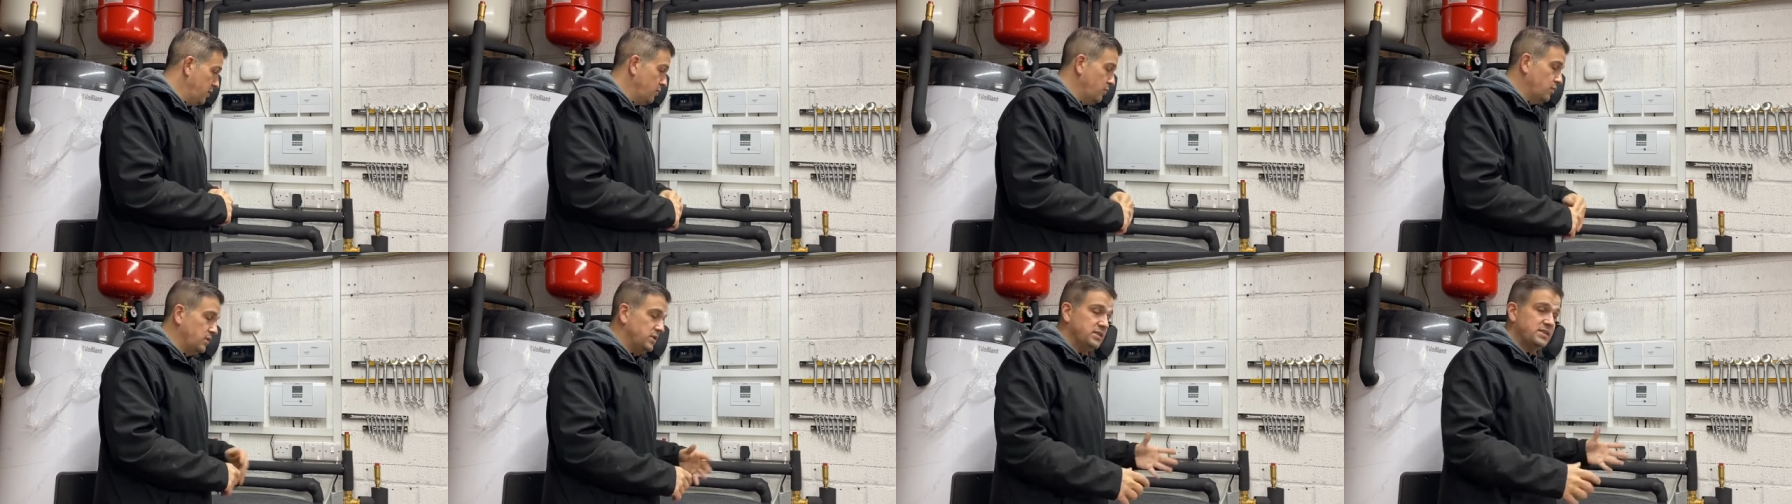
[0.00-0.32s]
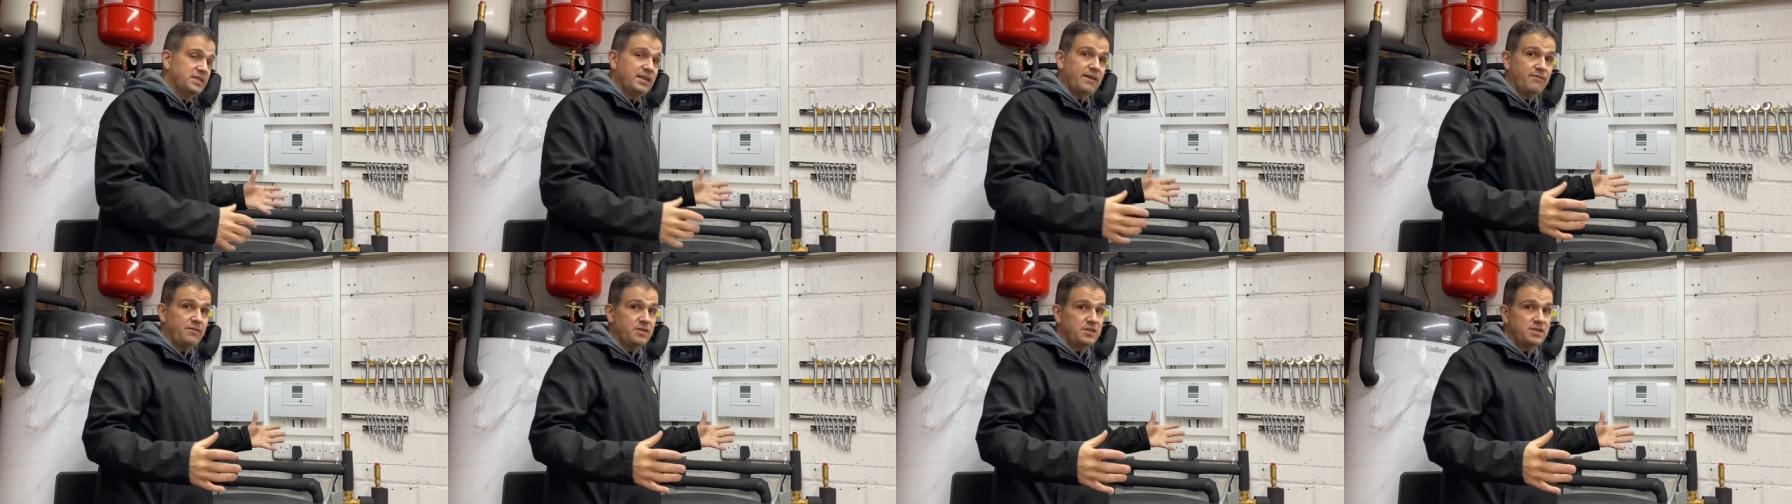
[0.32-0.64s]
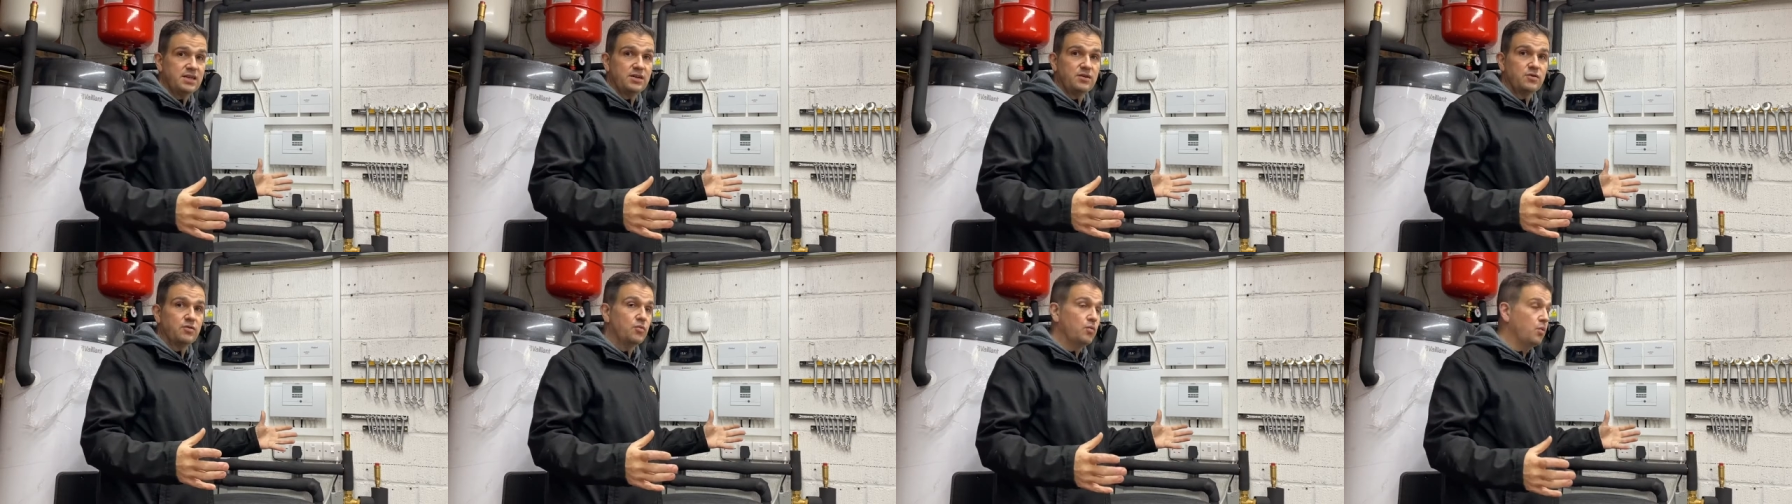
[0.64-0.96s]
we just have a
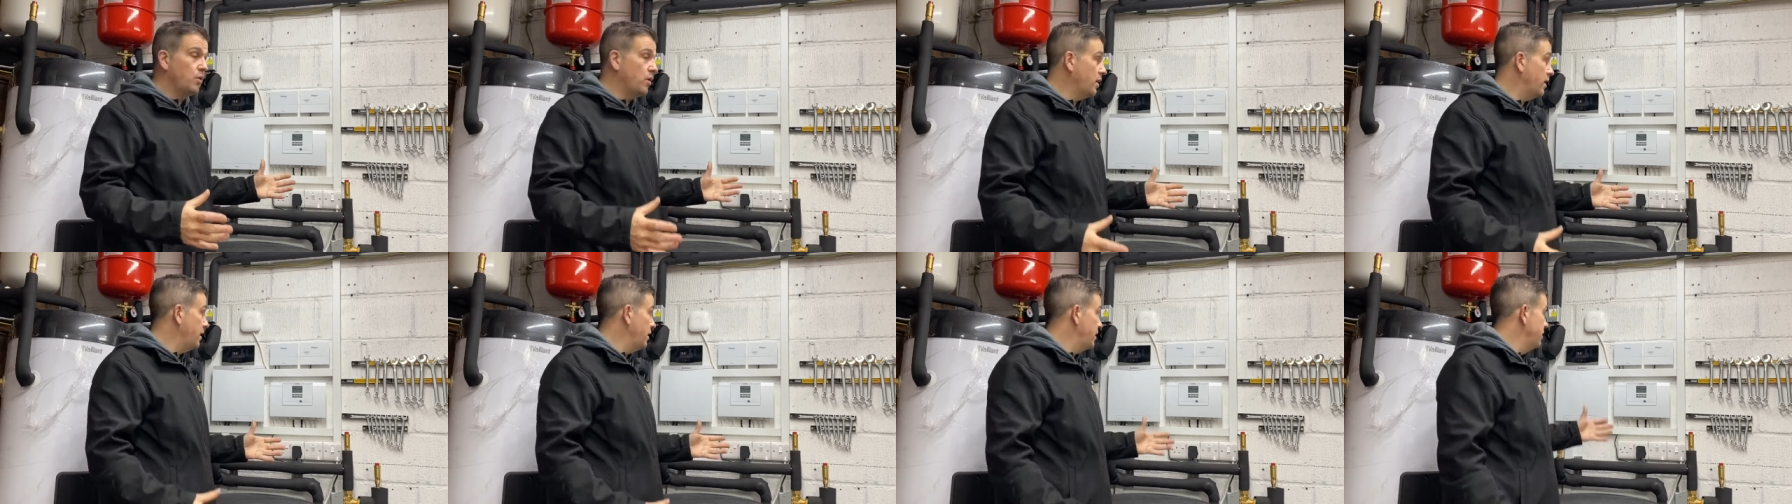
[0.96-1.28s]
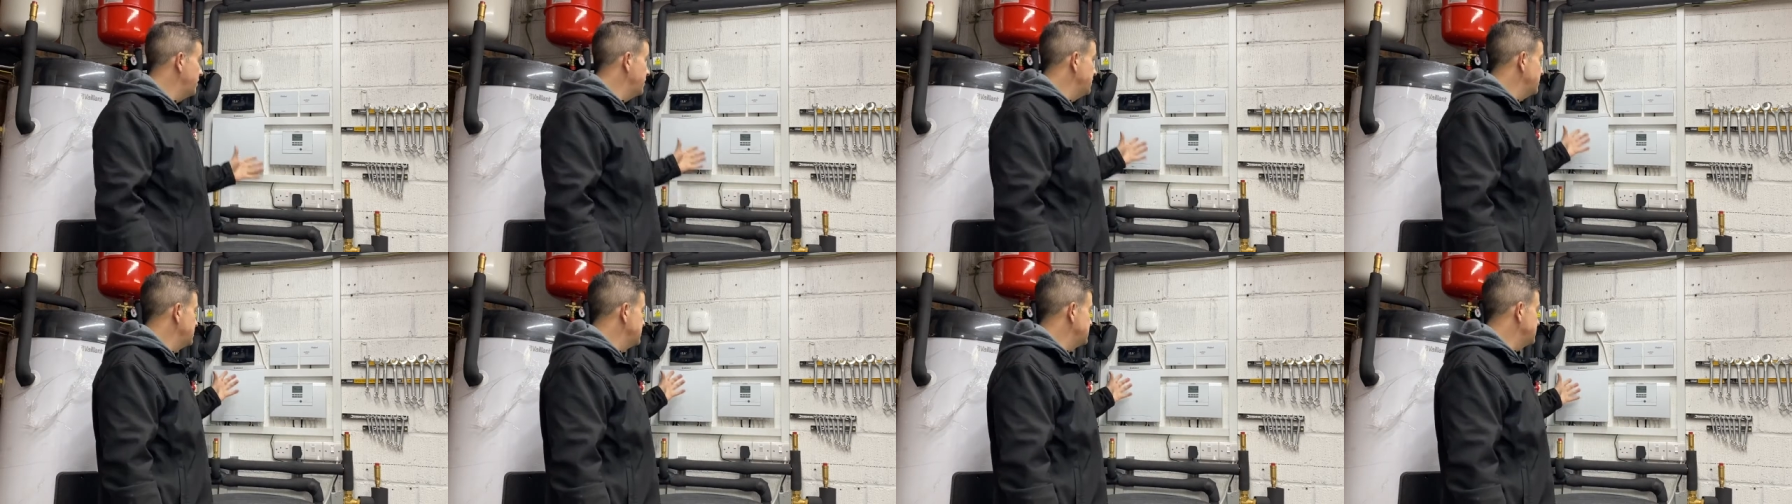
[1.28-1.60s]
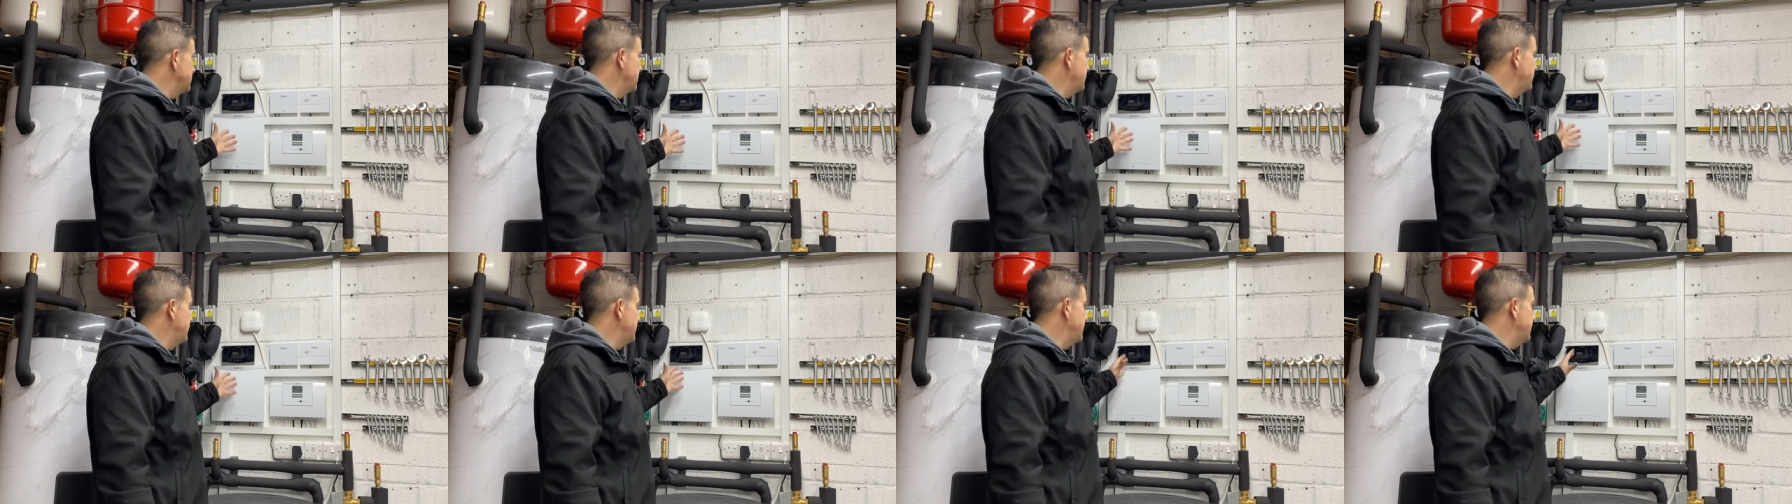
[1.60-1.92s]
signal wire
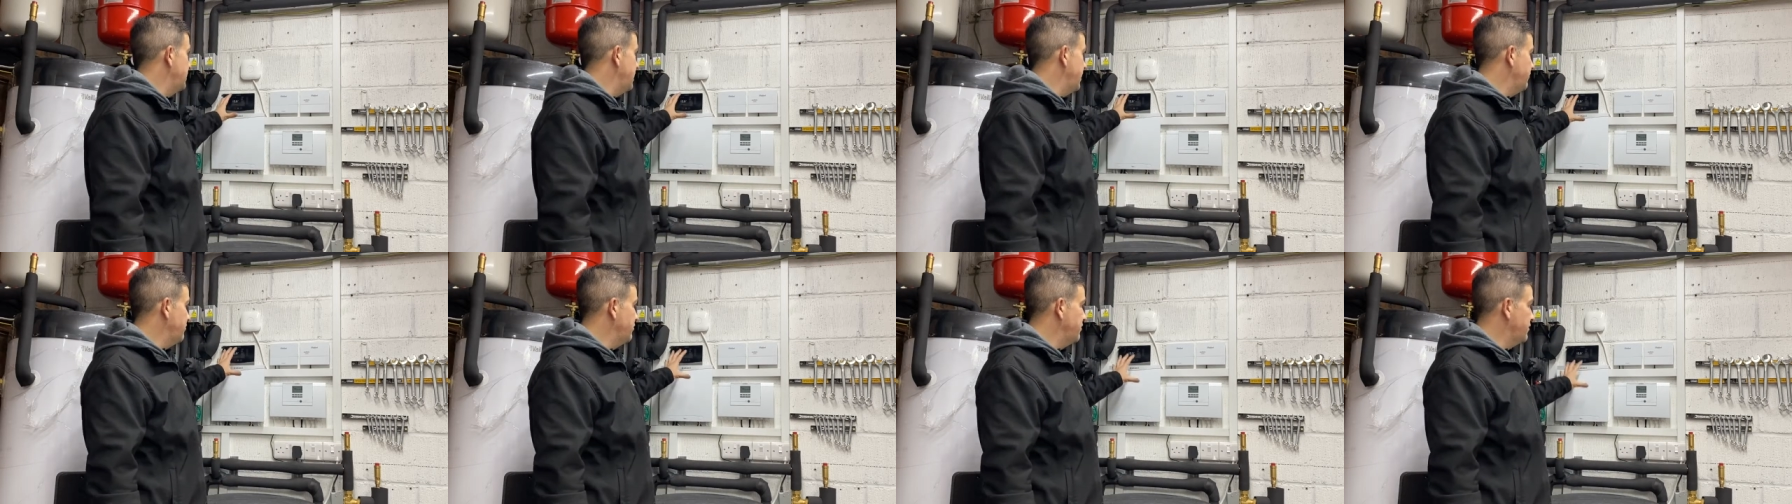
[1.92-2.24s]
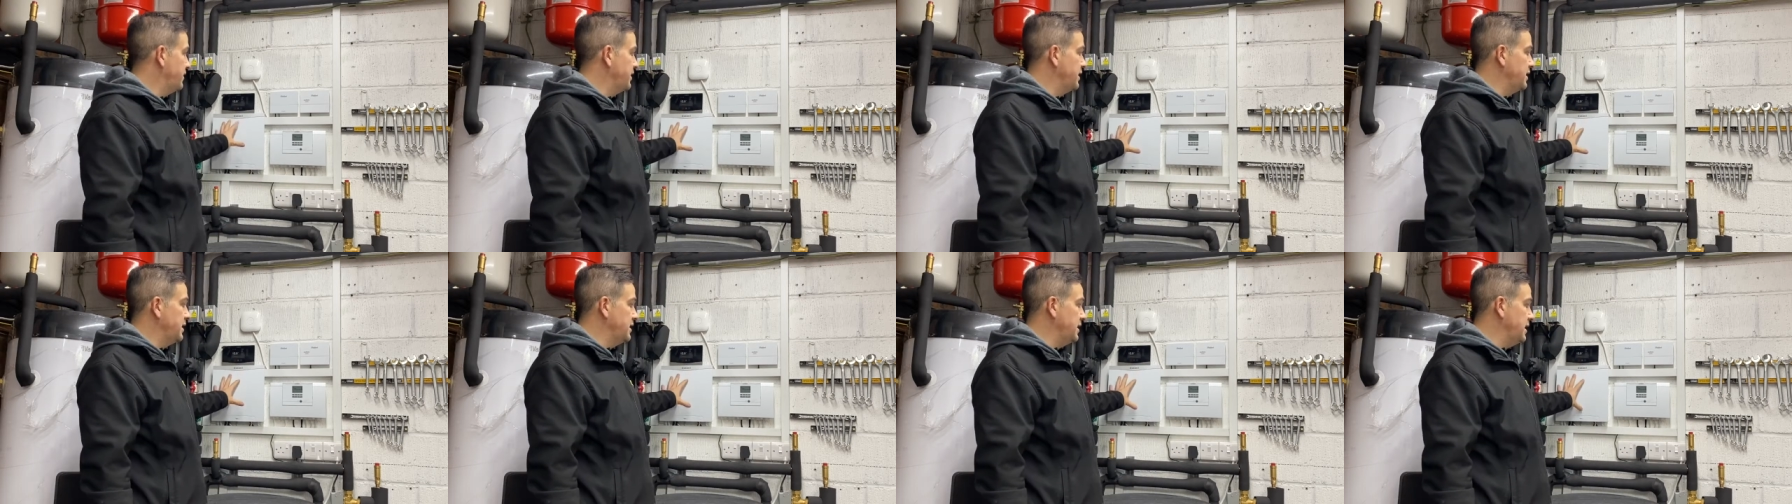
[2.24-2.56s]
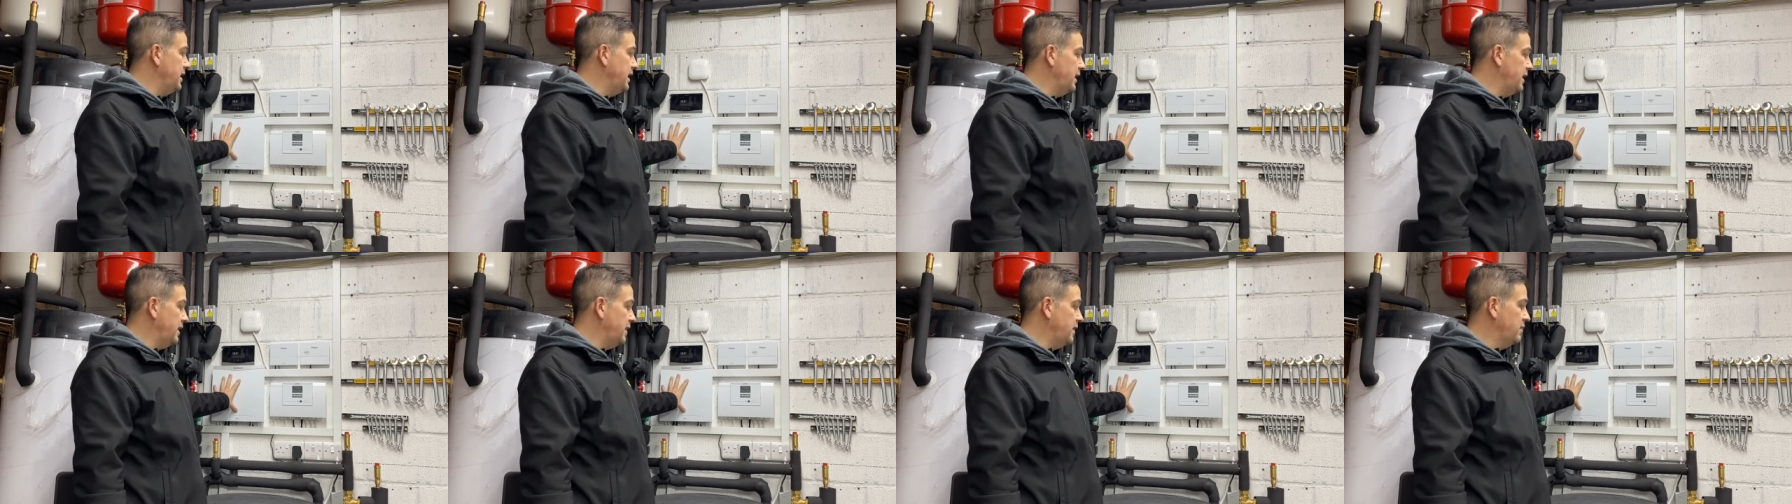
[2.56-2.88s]
so that everything in
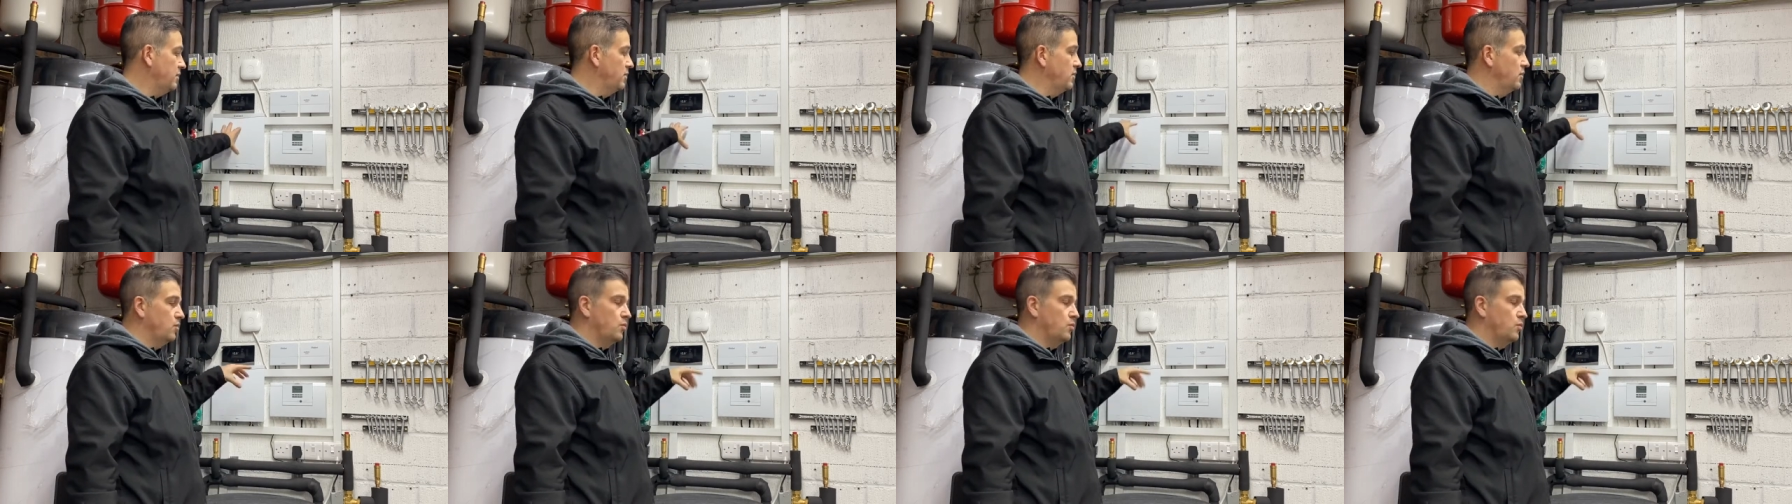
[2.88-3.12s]
here